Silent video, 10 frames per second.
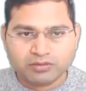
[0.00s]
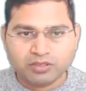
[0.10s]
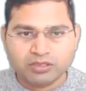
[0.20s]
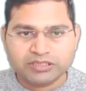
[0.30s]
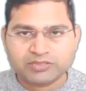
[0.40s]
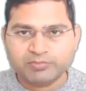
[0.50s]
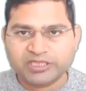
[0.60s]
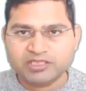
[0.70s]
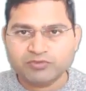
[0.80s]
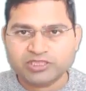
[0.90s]
call this
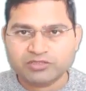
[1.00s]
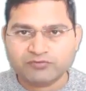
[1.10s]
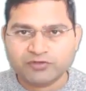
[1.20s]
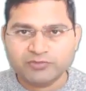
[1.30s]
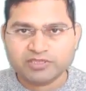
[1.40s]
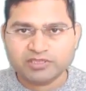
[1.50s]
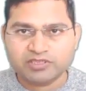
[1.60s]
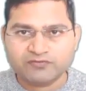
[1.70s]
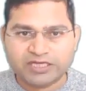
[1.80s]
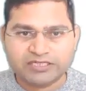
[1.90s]
method which is from the
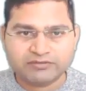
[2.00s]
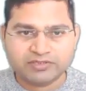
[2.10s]
search flight